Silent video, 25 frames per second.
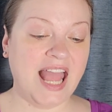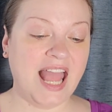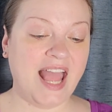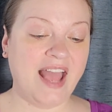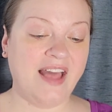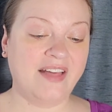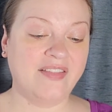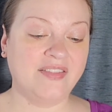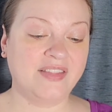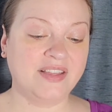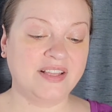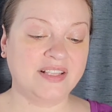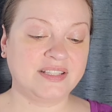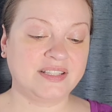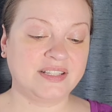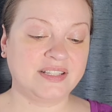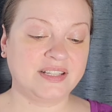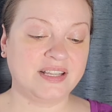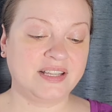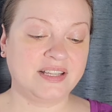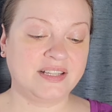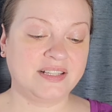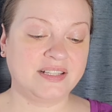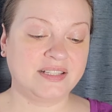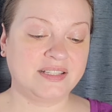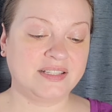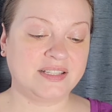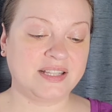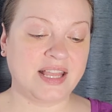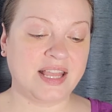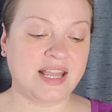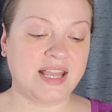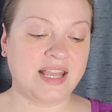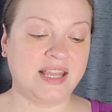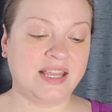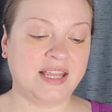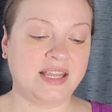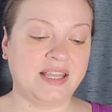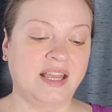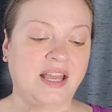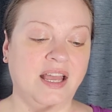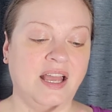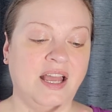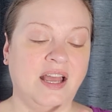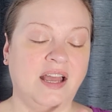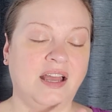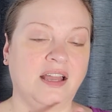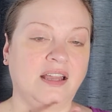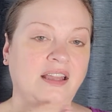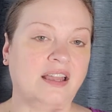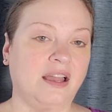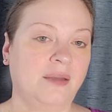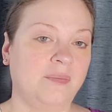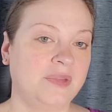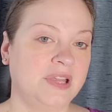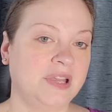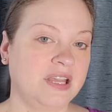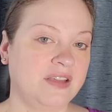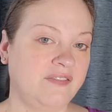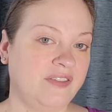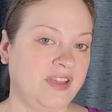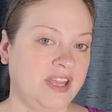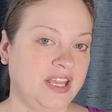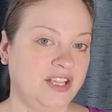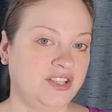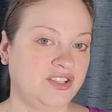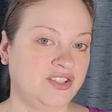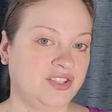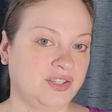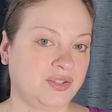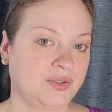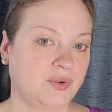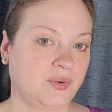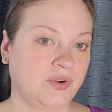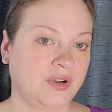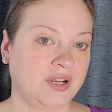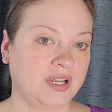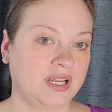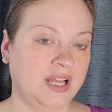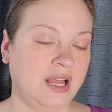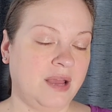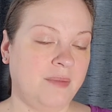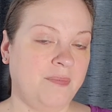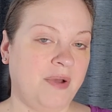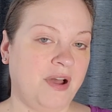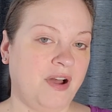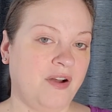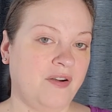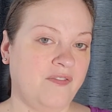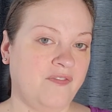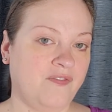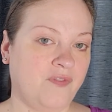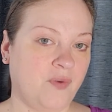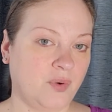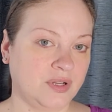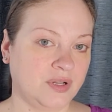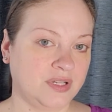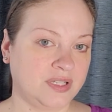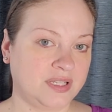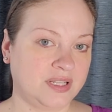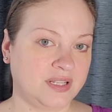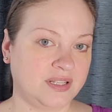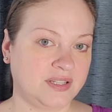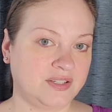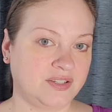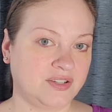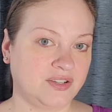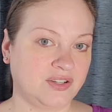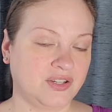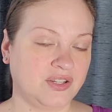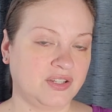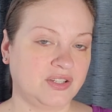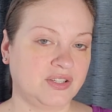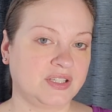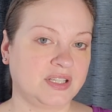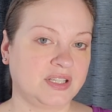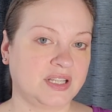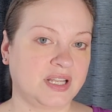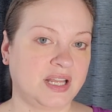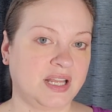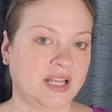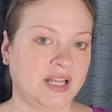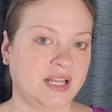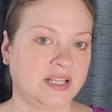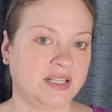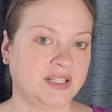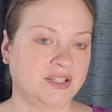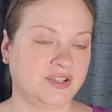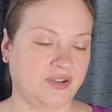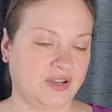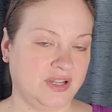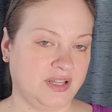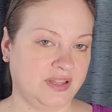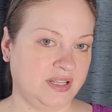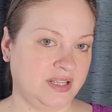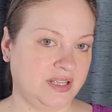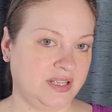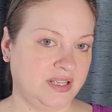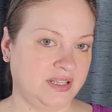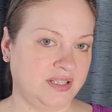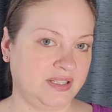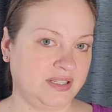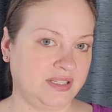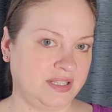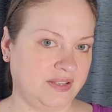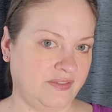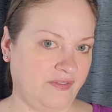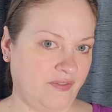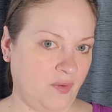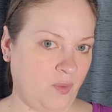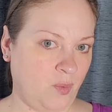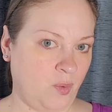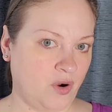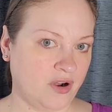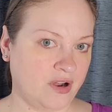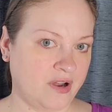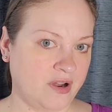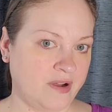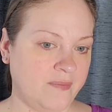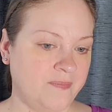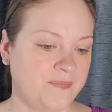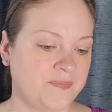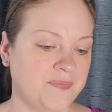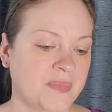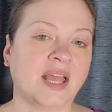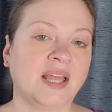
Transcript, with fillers: and this is a coming-of-age story about four sisters during the Civil War.